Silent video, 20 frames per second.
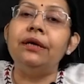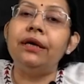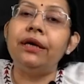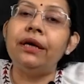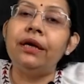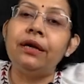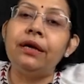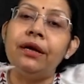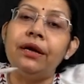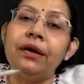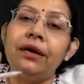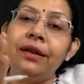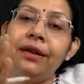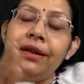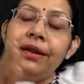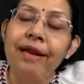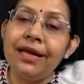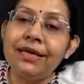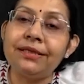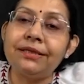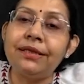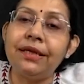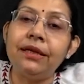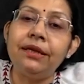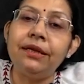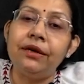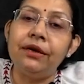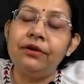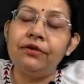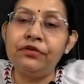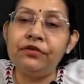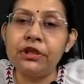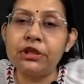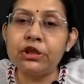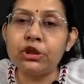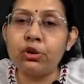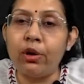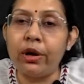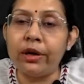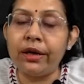in less than a
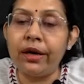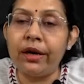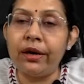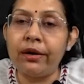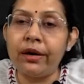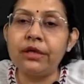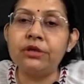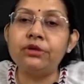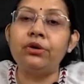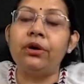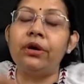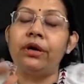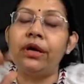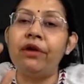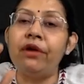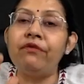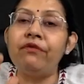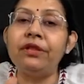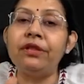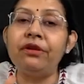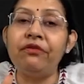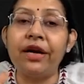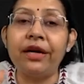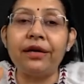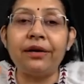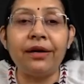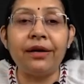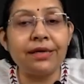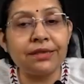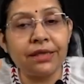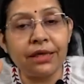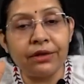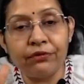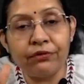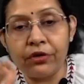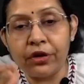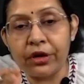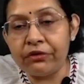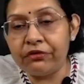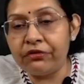first quartile range or having the weight less than
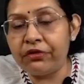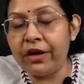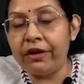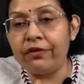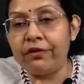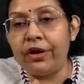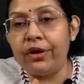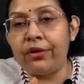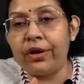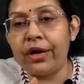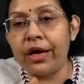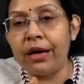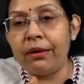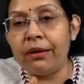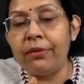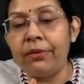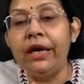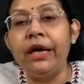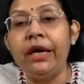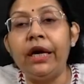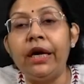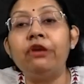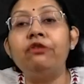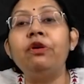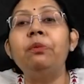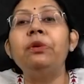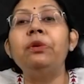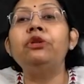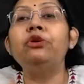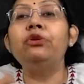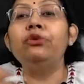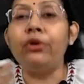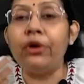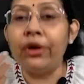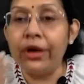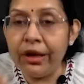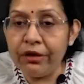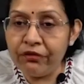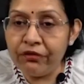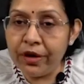45 kilogram. It will be the
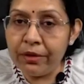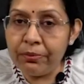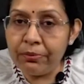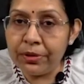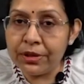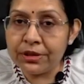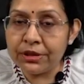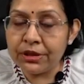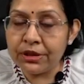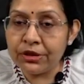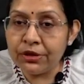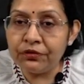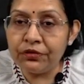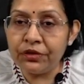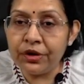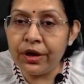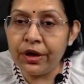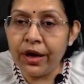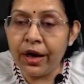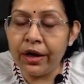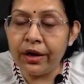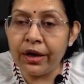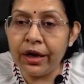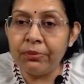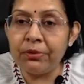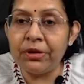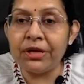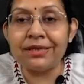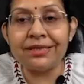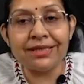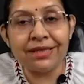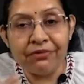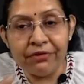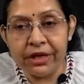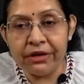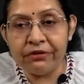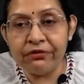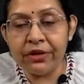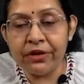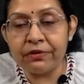25% of 300, means
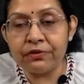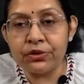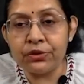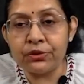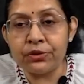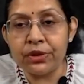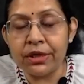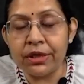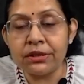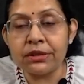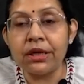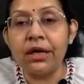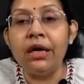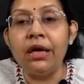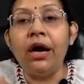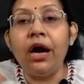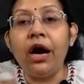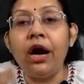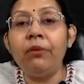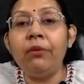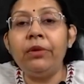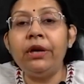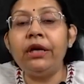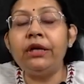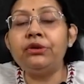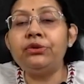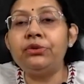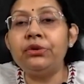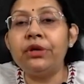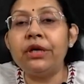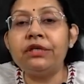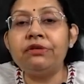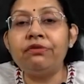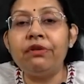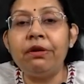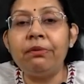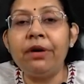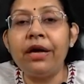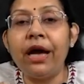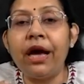75 students. How many students
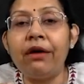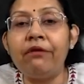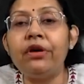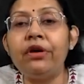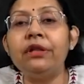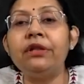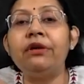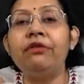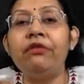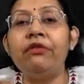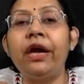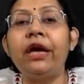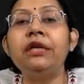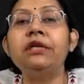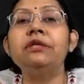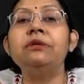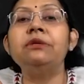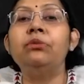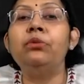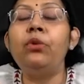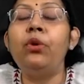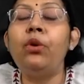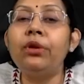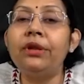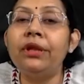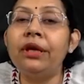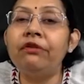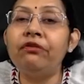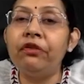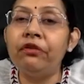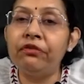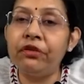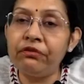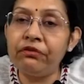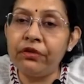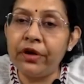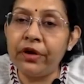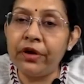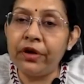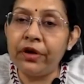will be having the weight more than
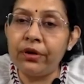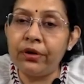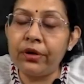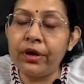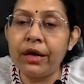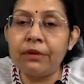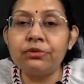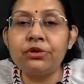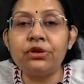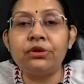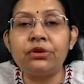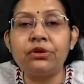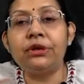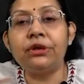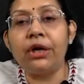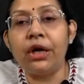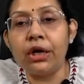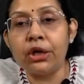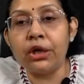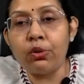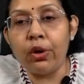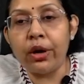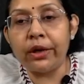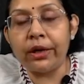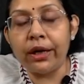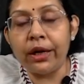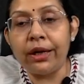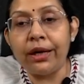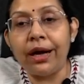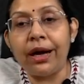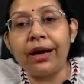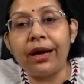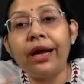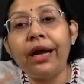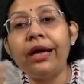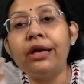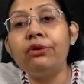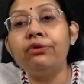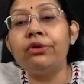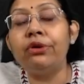55 kilograms of the third quartile?
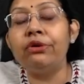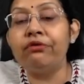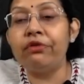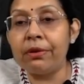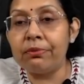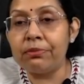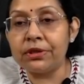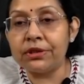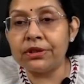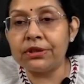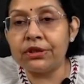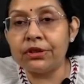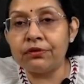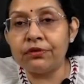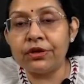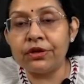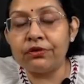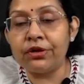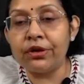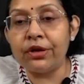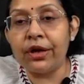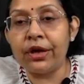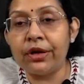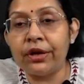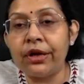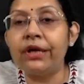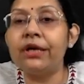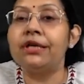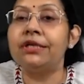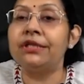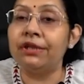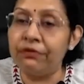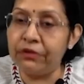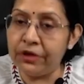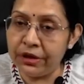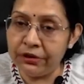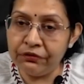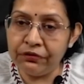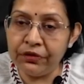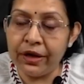Again, 25% of the
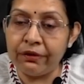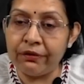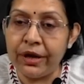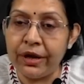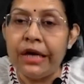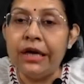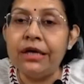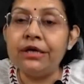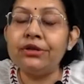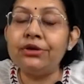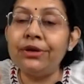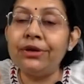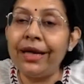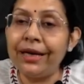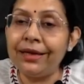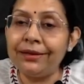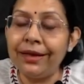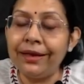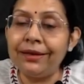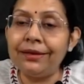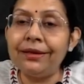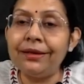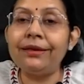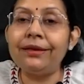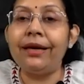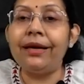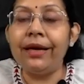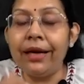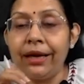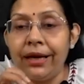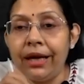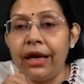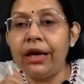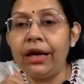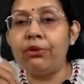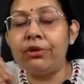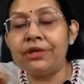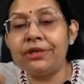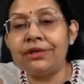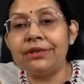375. So like that any
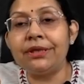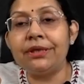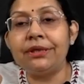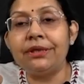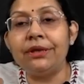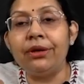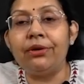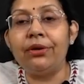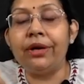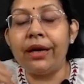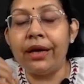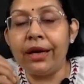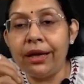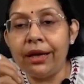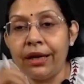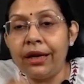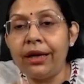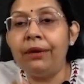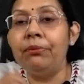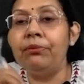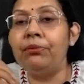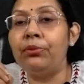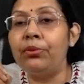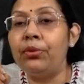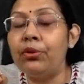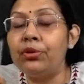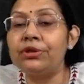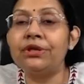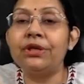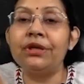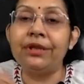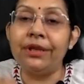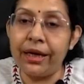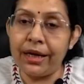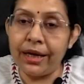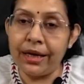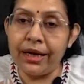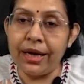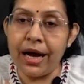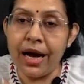question or any portion they
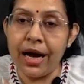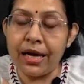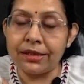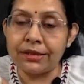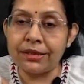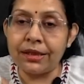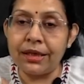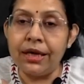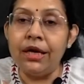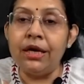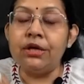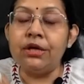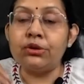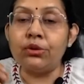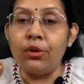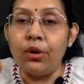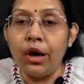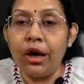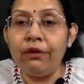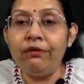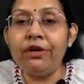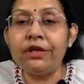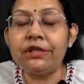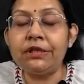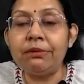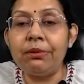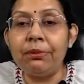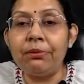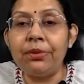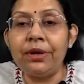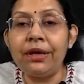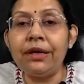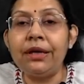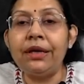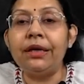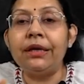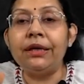can ask. So always remember,